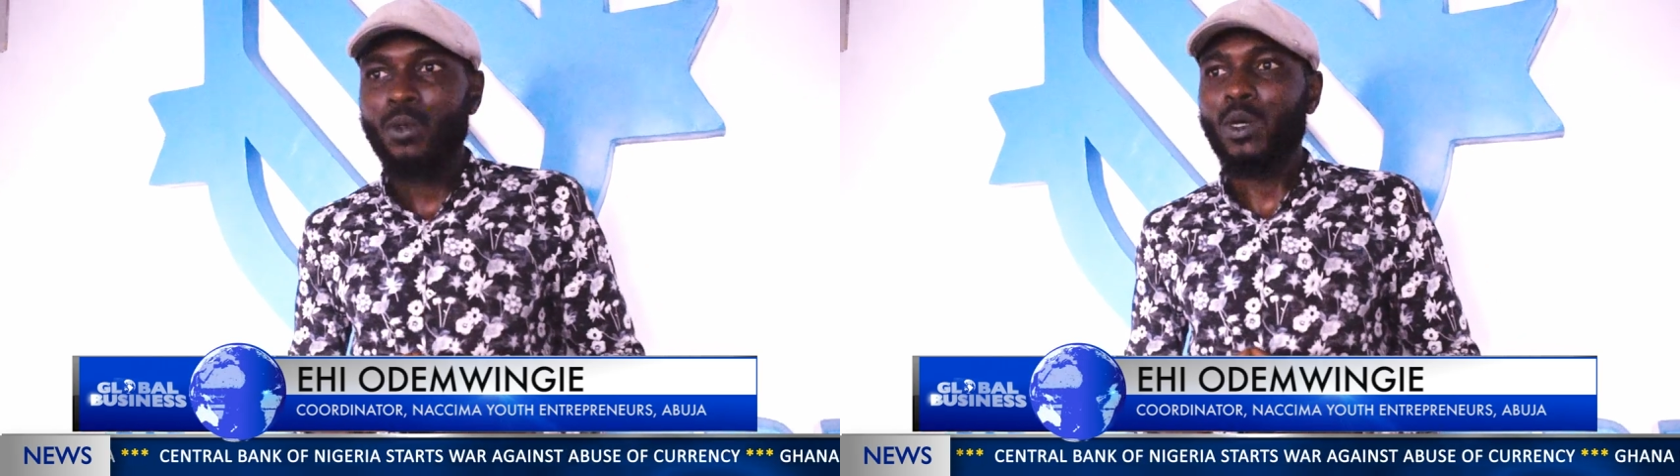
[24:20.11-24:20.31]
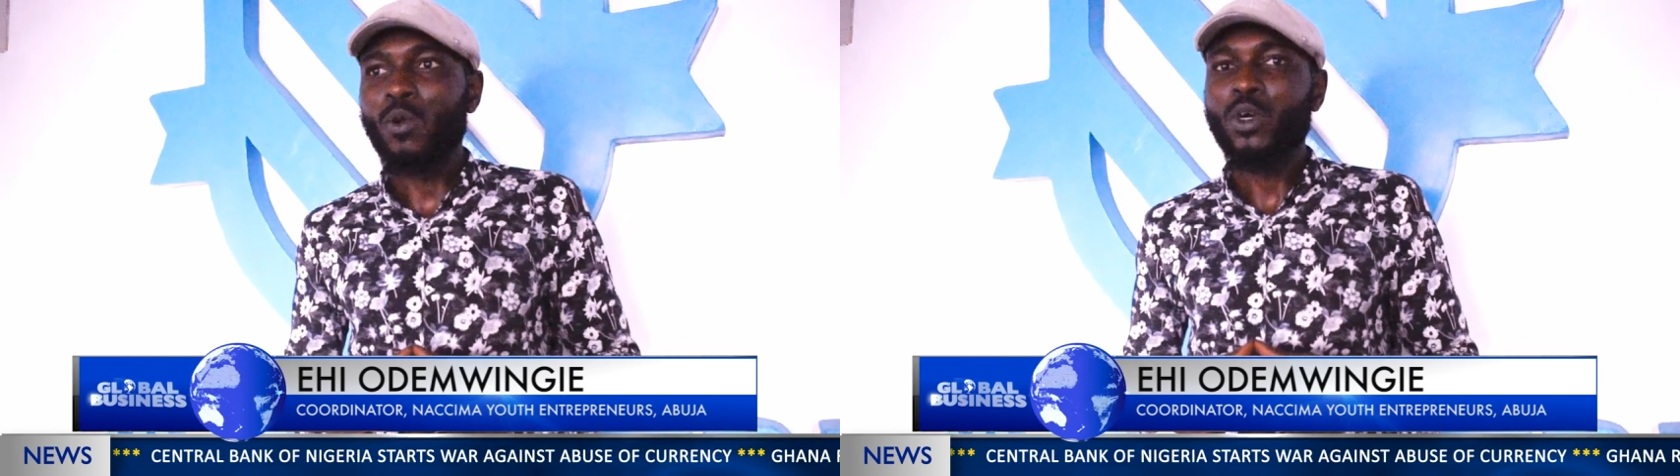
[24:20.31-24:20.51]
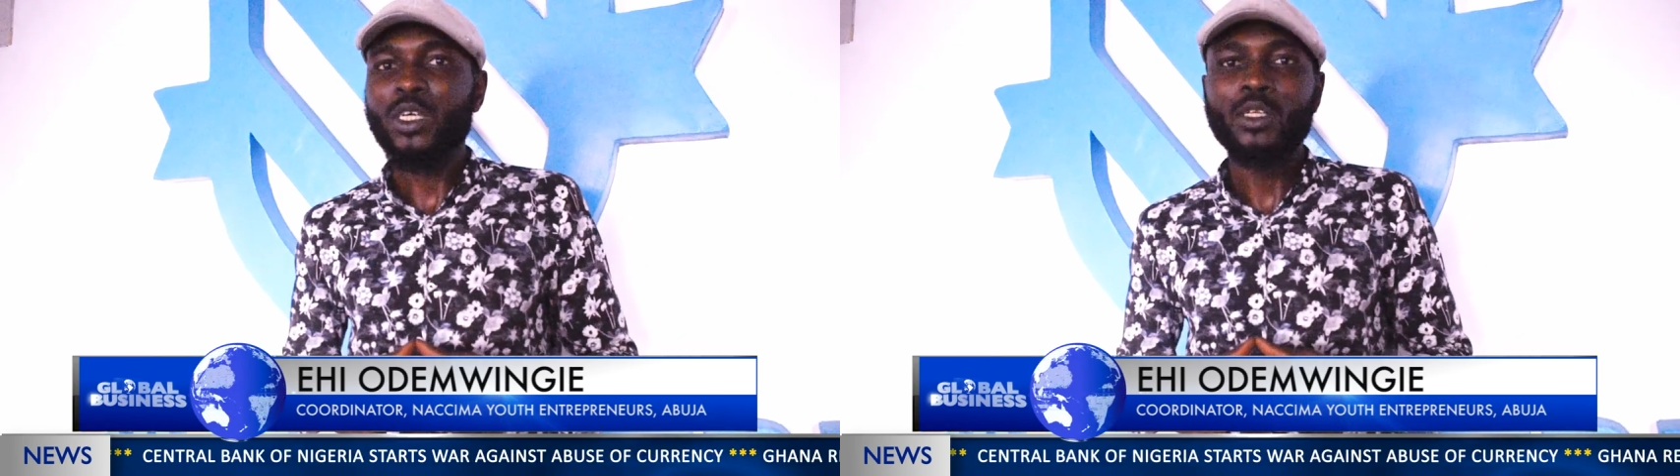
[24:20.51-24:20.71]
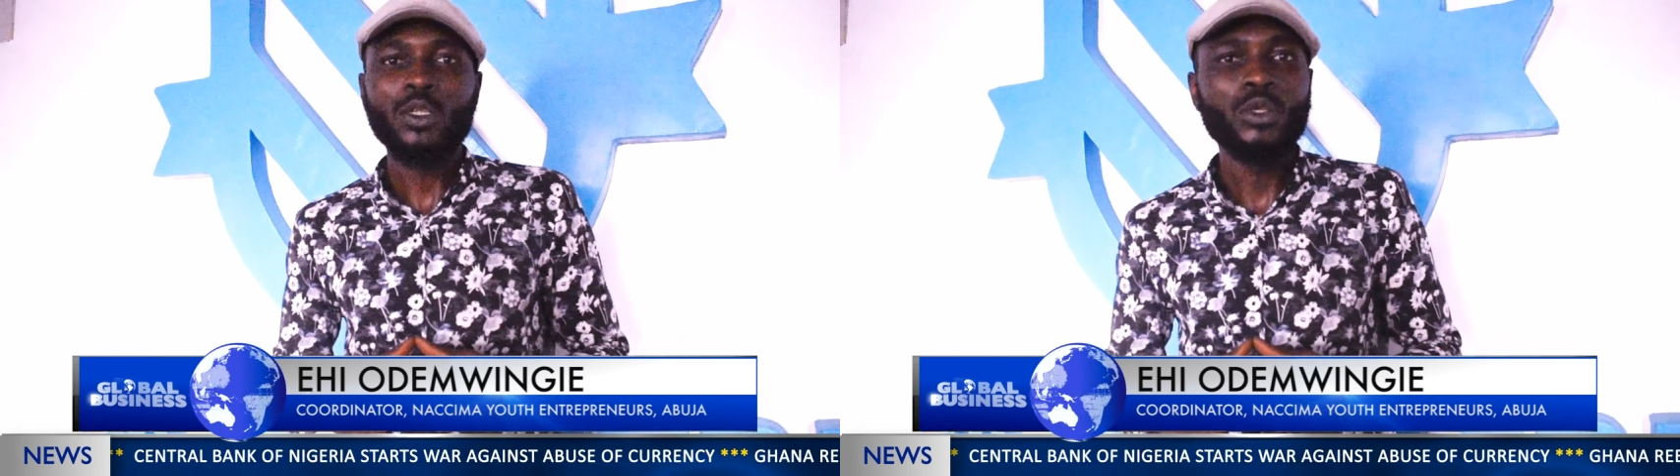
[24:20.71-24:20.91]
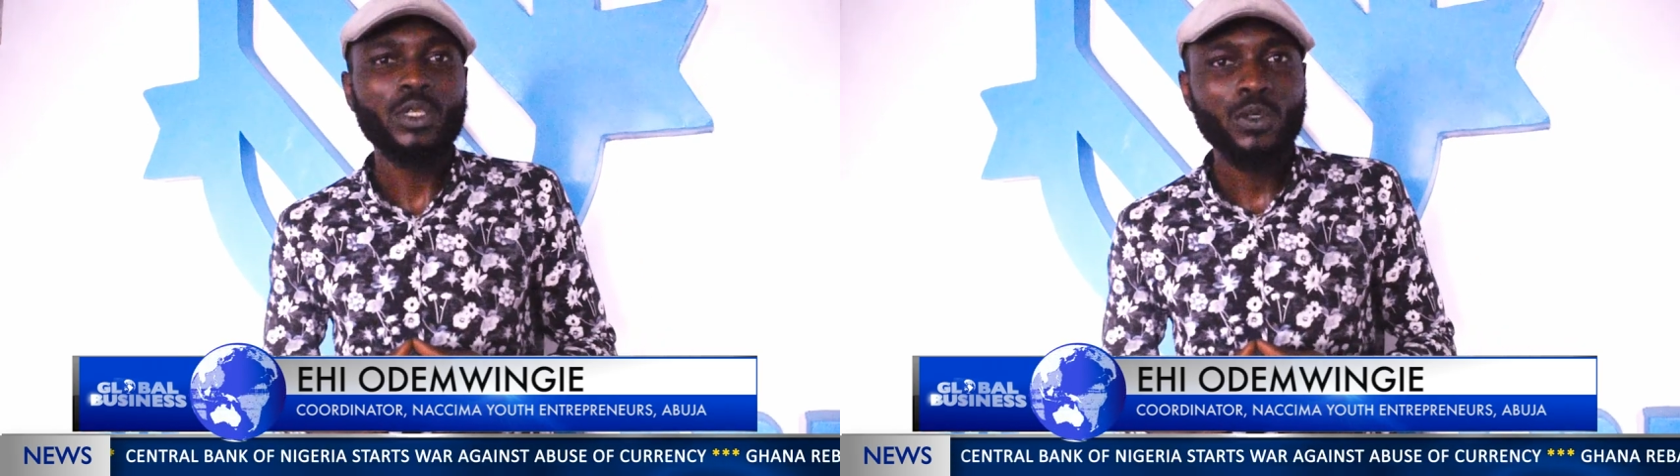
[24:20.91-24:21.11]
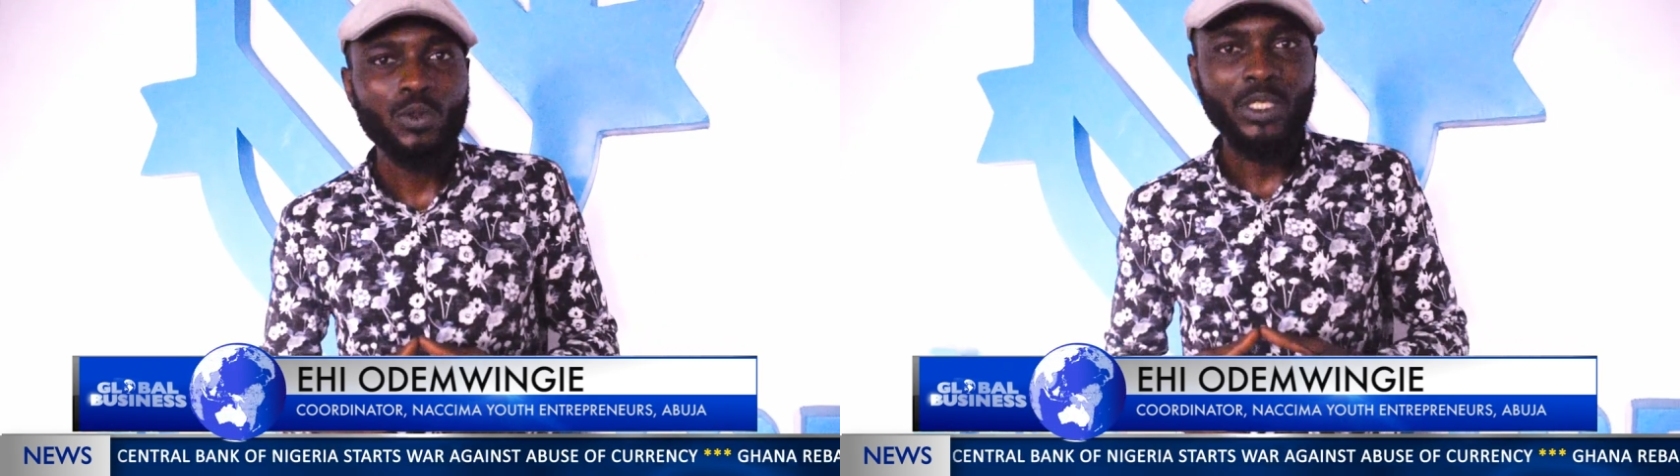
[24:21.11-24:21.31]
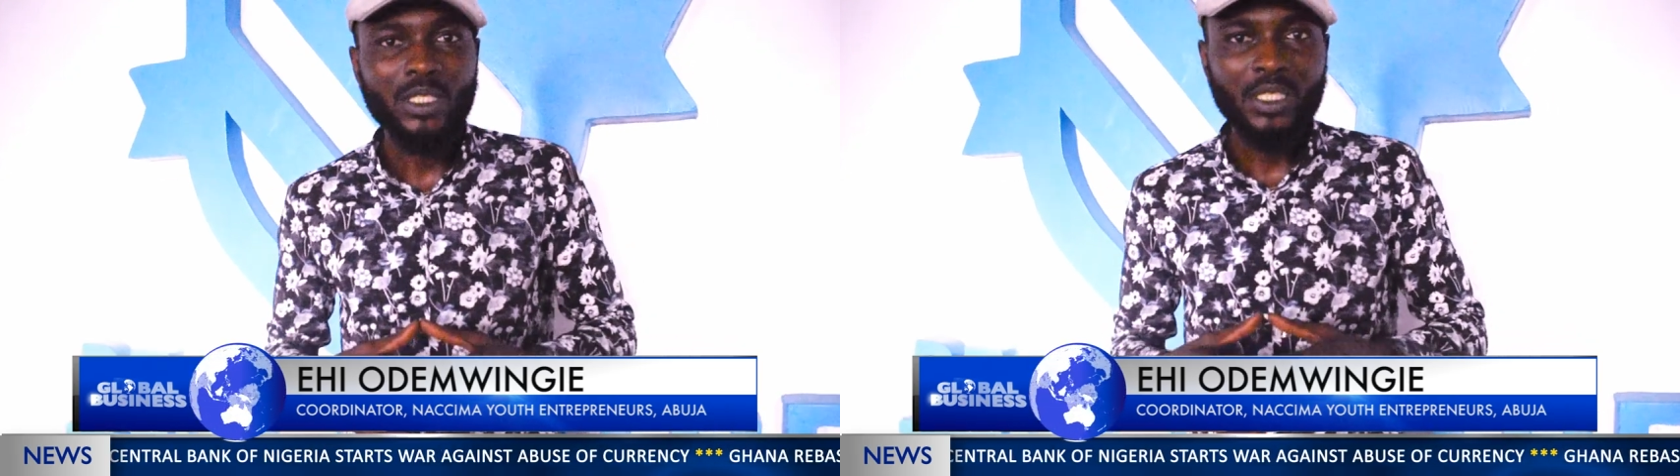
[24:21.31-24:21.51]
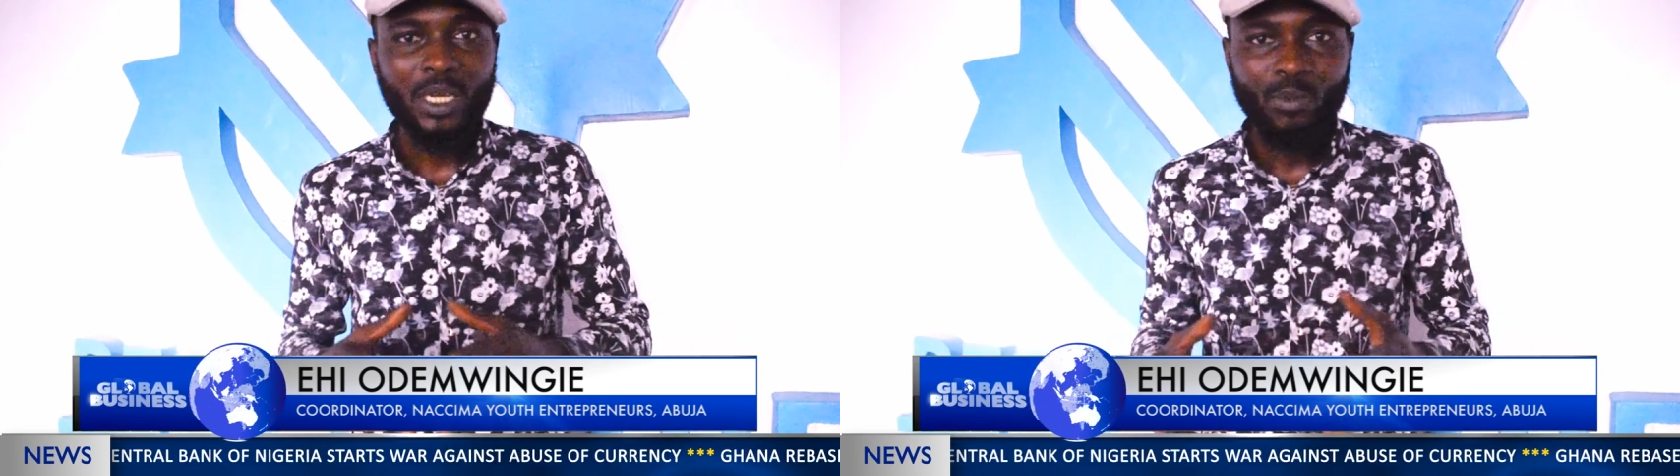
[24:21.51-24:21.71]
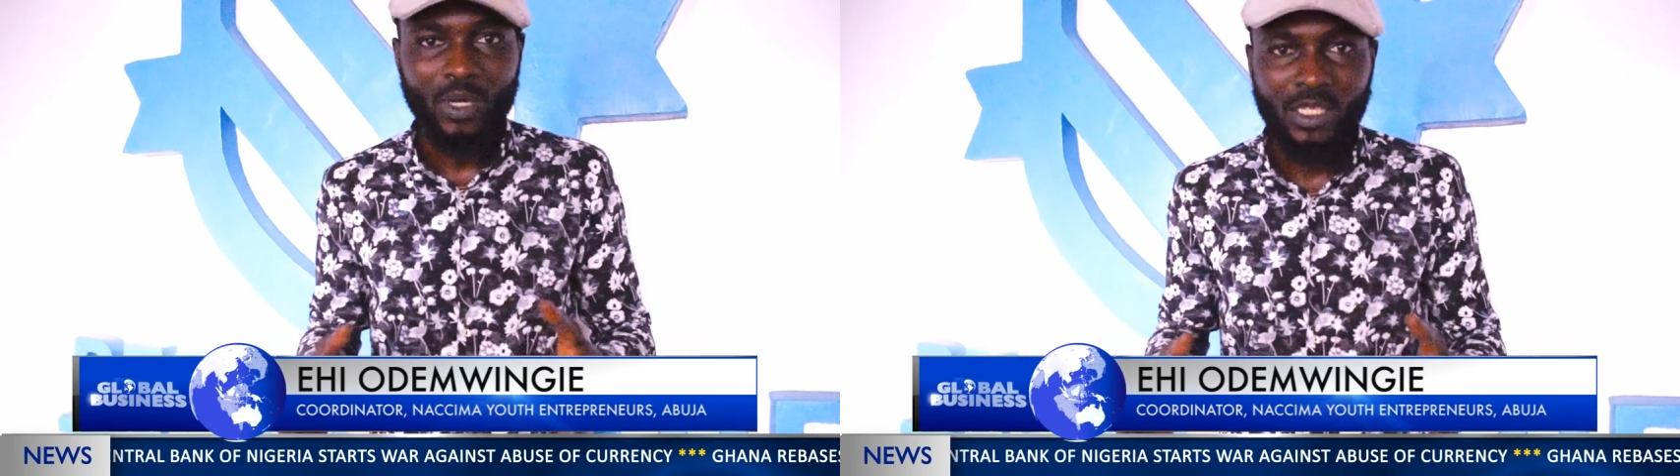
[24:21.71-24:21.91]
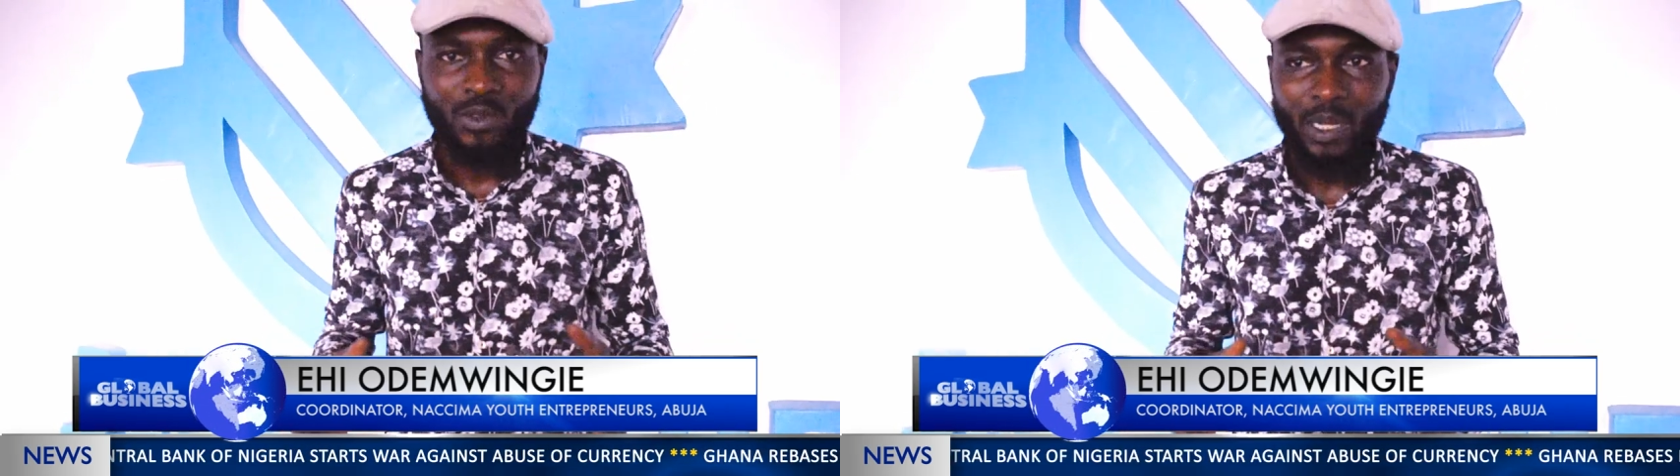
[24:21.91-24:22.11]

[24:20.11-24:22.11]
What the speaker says: by working closely with the chambers,